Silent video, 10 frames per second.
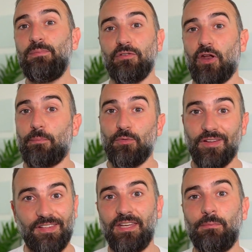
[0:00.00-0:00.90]

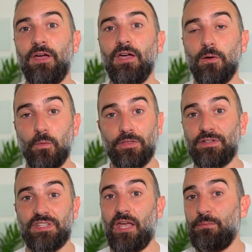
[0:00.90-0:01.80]
development team with the
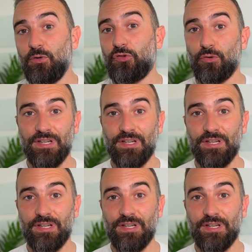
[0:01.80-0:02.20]
same user